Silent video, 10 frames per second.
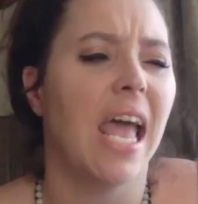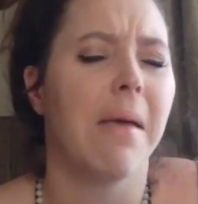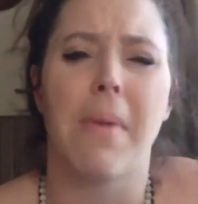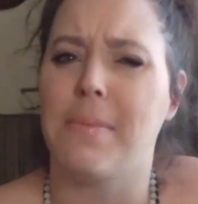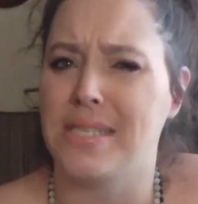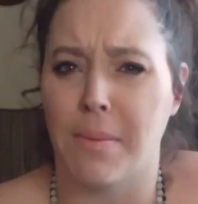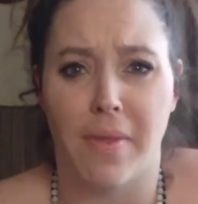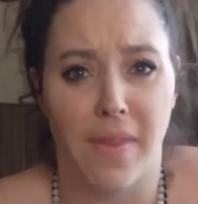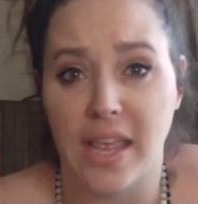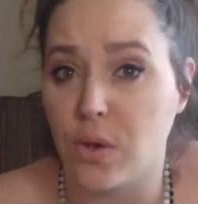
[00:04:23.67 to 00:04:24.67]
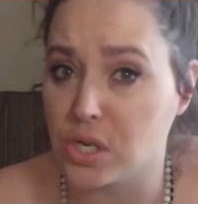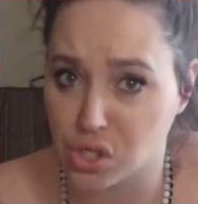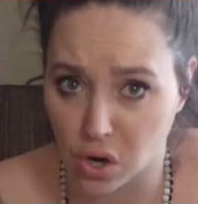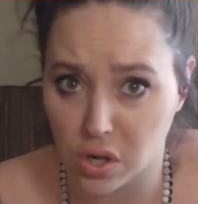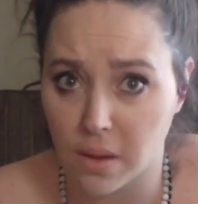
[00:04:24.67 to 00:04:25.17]
It may be something that you can
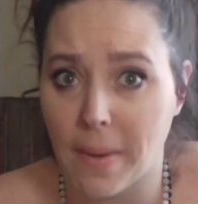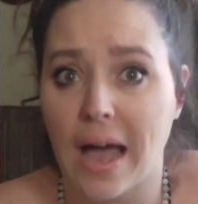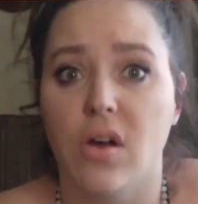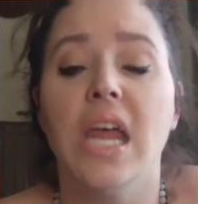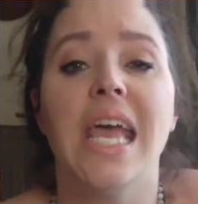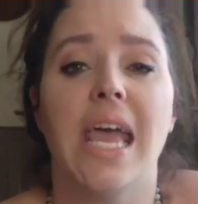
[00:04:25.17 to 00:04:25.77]
journal about.